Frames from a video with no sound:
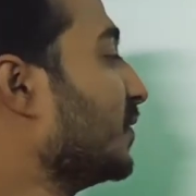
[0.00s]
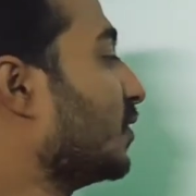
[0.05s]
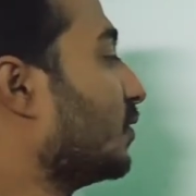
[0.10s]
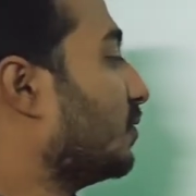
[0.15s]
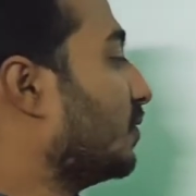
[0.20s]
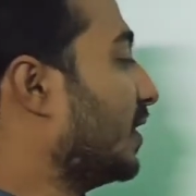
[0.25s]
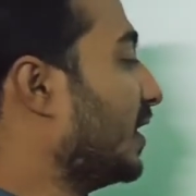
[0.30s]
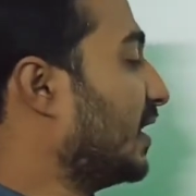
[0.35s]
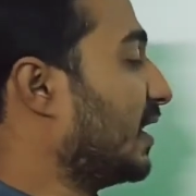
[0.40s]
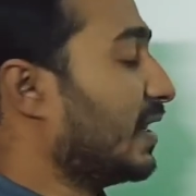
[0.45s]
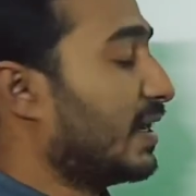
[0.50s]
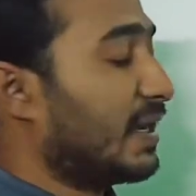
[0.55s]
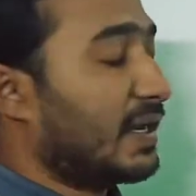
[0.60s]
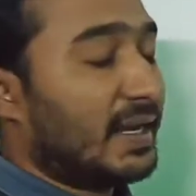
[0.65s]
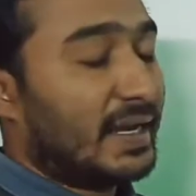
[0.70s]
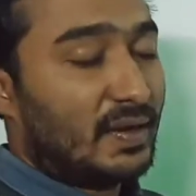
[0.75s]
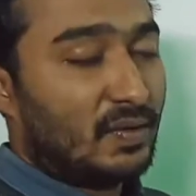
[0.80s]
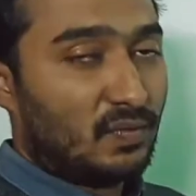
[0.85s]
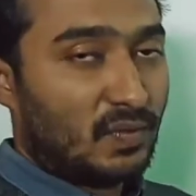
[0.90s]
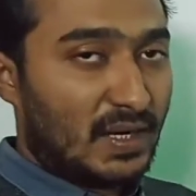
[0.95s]
when
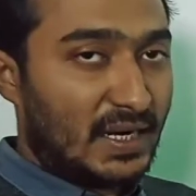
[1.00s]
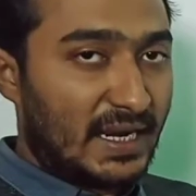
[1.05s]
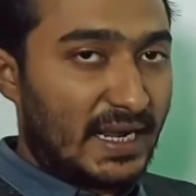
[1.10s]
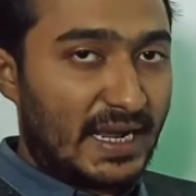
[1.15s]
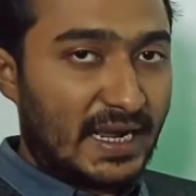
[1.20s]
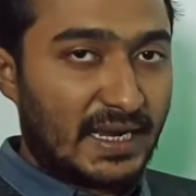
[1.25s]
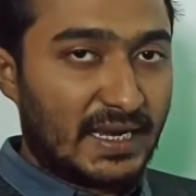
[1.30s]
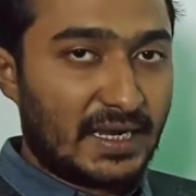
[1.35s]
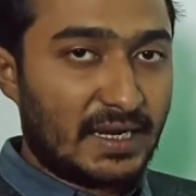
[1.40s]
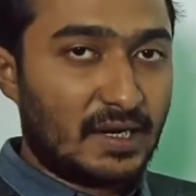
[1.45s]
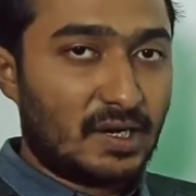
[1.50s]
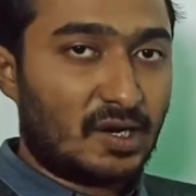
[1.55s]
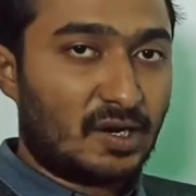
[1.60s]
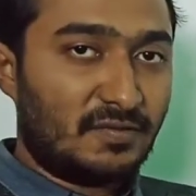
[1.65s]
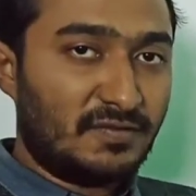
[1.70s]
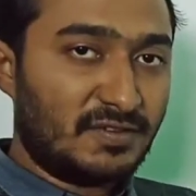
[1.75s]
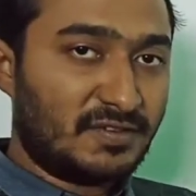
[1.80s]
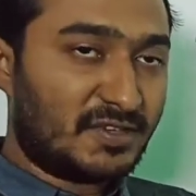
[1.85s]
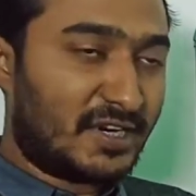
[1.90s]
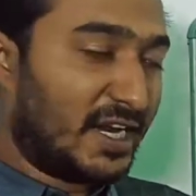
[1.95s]
one angle
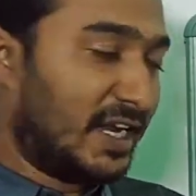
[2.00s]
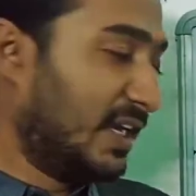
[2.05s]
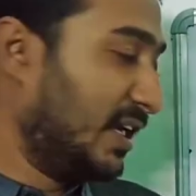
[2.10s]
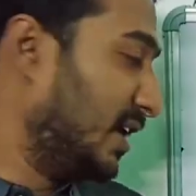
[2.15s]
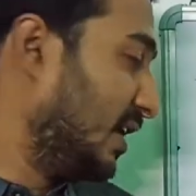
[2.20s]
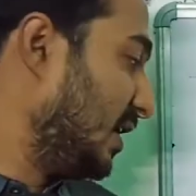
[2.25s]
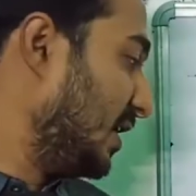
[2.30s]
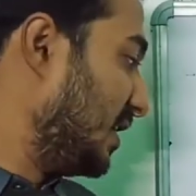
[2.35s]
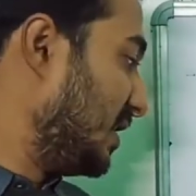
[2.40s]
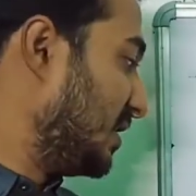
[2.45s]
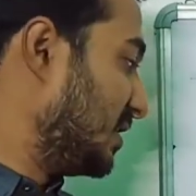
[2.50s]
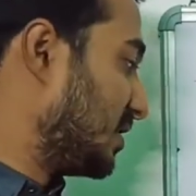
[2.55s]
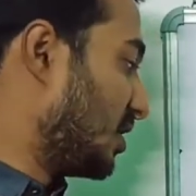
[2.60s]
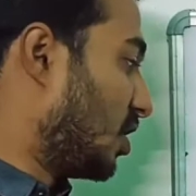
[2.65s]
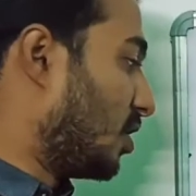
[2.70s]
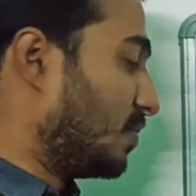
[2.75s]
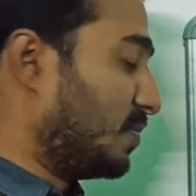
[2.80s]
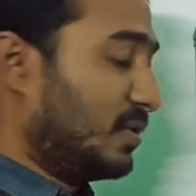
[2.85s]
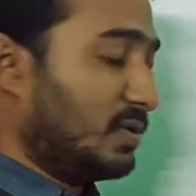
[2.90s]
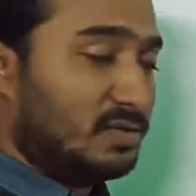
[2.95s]
of a triangle is
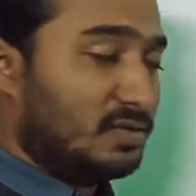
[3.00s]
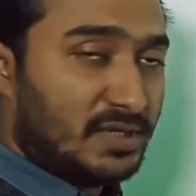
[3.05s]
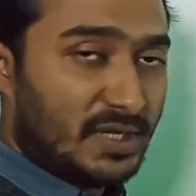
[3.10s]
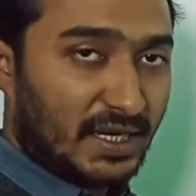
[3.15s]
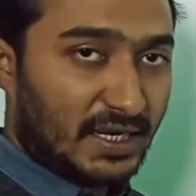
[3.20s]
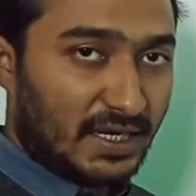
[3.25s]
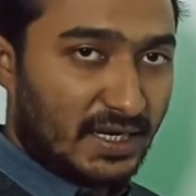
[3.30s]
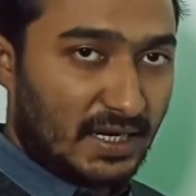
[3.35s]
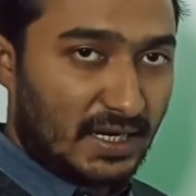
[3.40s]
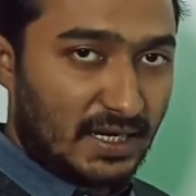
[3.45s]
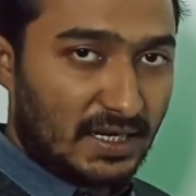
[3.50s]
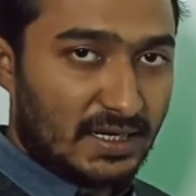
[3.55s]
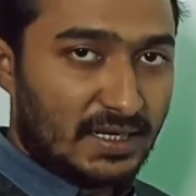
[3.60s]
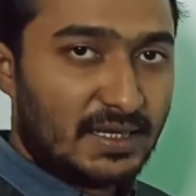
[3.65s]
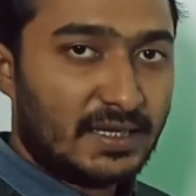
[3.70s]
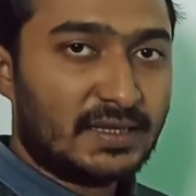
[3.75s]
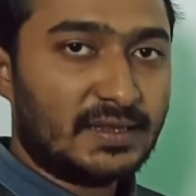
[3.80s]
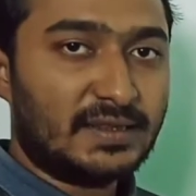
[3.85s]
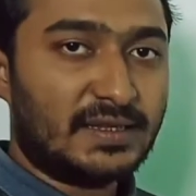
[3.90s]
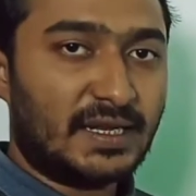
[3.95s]
obtuse angle,
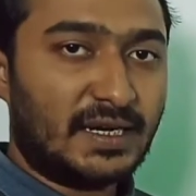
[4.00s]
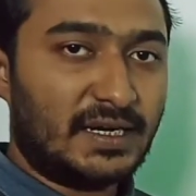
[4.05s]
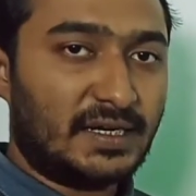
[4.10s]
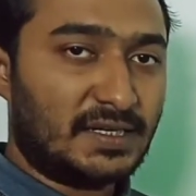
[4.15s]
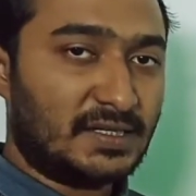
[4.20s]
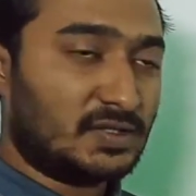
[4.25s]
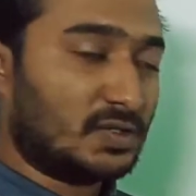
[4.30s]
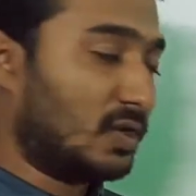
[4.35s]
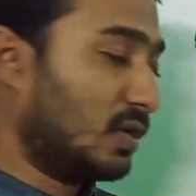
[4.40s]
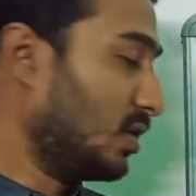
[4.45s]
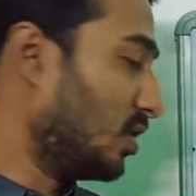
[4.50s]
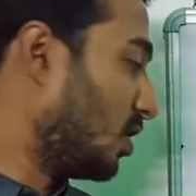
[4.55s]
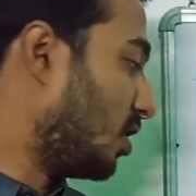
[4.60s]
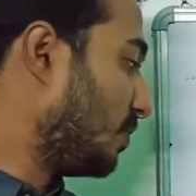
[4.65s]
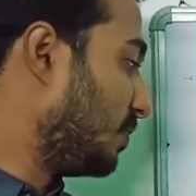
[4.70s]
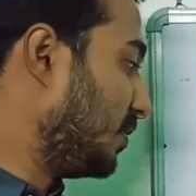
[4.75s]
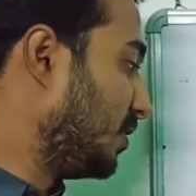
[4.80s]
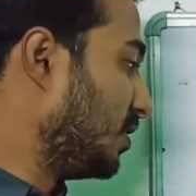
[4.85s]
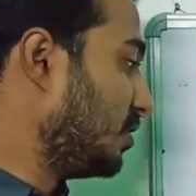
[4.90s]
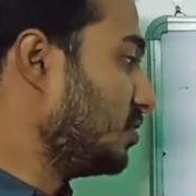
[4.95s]
then it is called
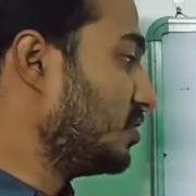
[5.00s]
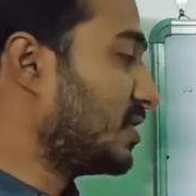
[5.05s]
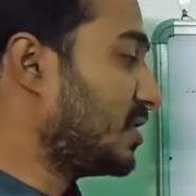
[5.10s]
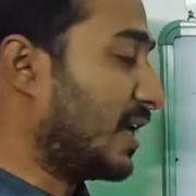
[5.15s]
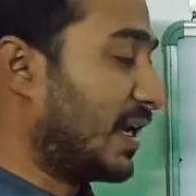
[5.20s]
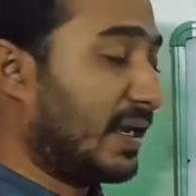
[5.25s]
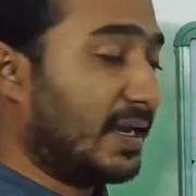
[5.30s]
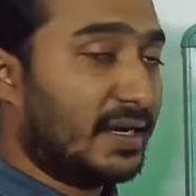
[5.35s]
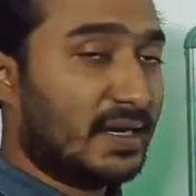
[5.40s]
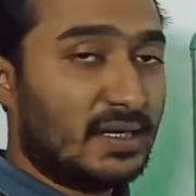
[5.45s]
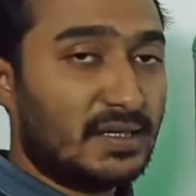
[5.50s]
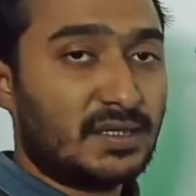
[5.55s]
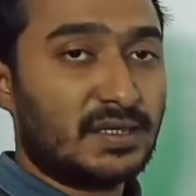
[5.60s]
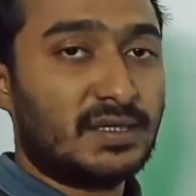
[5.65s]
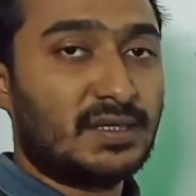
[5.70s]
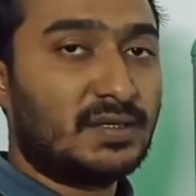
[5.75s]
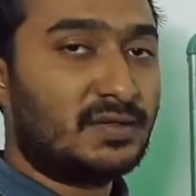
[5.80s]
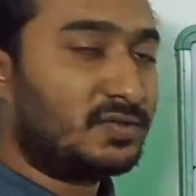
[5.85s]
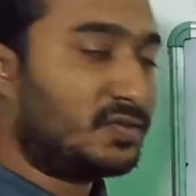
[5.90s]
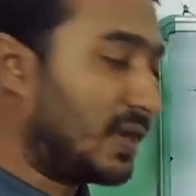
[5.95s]
obtuse angled
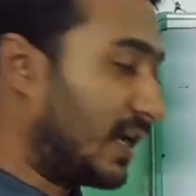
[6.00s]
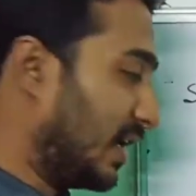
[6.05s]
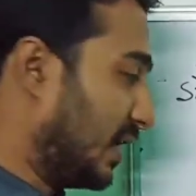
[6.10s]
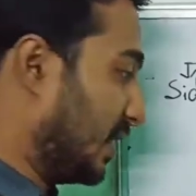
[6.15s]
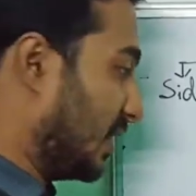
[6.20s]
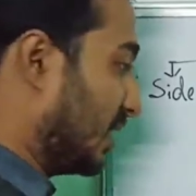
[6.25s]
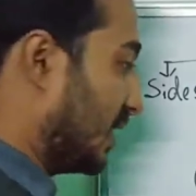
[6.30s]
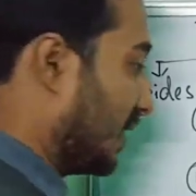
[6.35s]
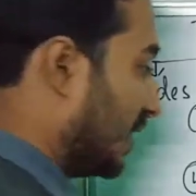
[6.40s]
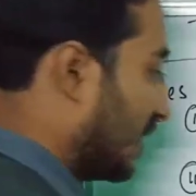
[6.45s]
triangle.